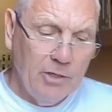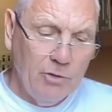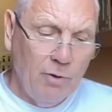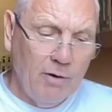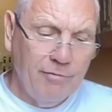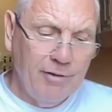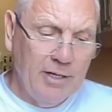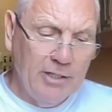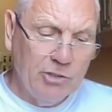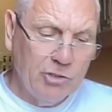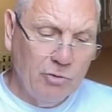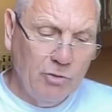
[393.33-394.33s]
You are
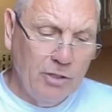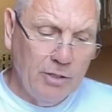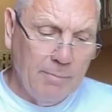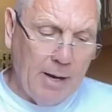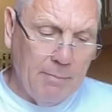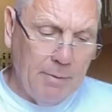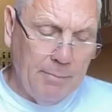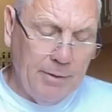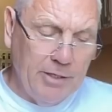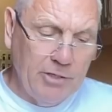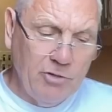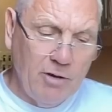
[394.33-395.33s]
feeling stuck at the moment, but
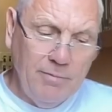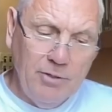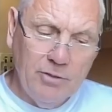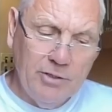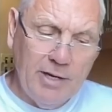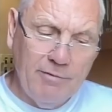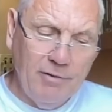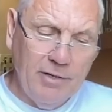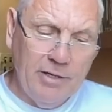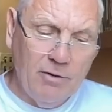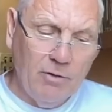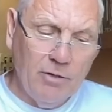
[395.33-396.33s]
this time you're
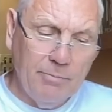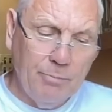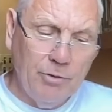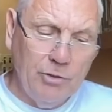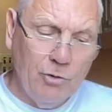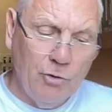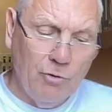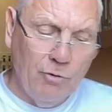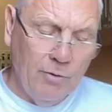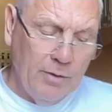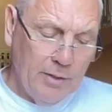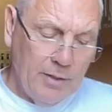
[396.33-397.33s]
definitely not going to put your